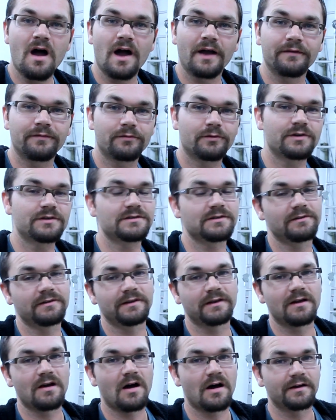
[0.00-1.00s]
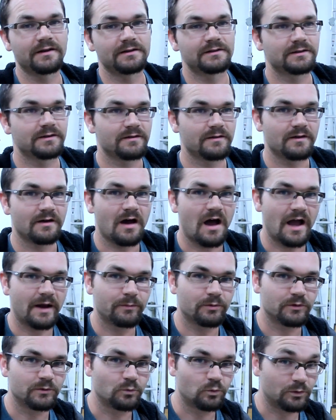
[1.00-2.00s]
I've recently gone into the
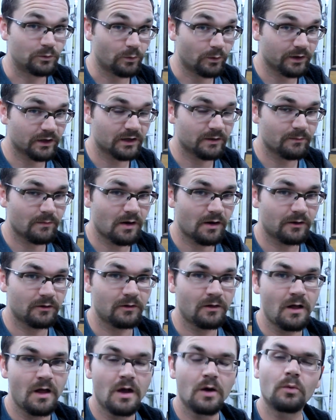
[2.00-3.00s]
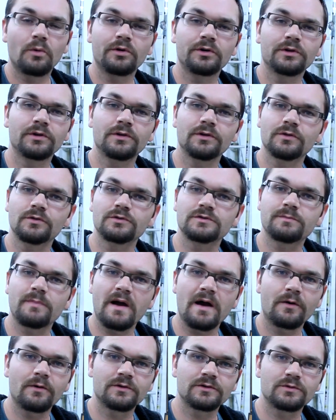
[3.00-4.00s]
hybrid woodworking model where you use
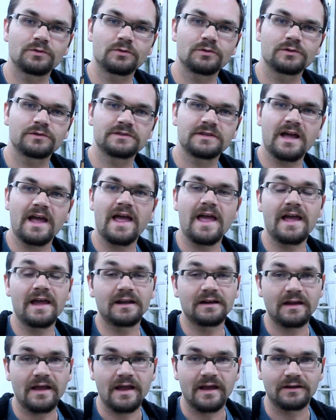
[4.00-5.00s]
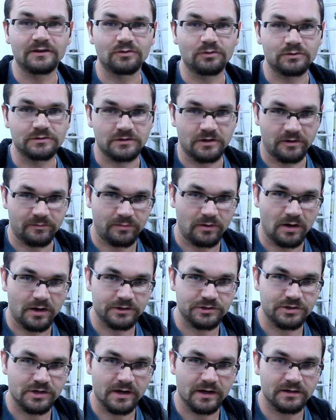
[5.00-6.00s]
power tools and hand tools on a
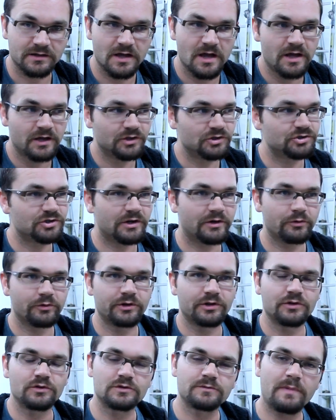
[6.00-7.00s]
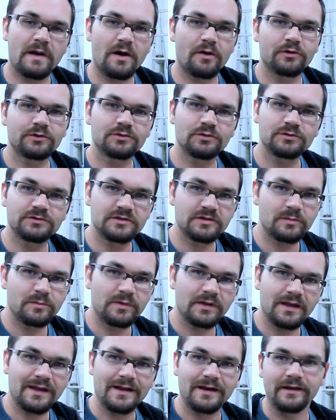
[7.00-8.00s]
project. You generally use power tools in the
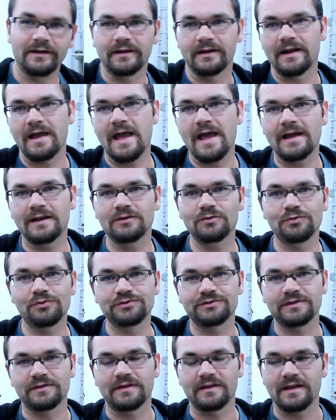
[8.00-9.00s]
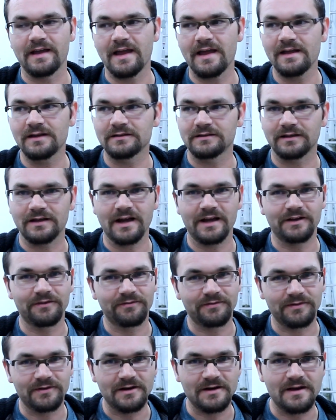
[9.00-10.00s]
beginning and hand tools at the end to kind of
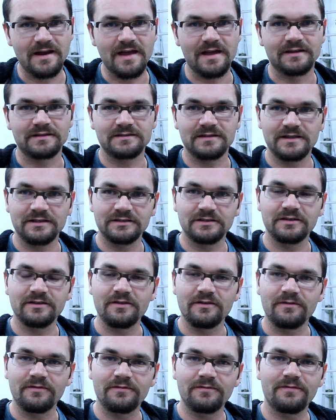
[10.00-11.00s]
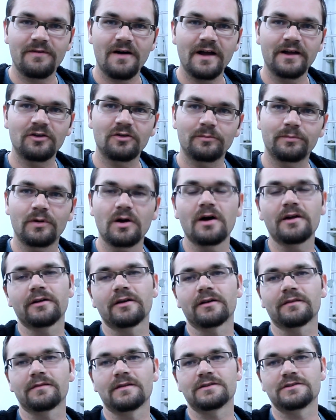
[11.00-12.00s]
finesse into the final
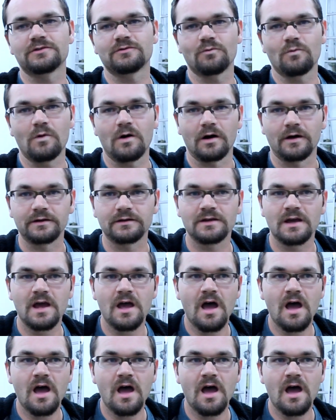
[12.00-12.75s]
product that you want.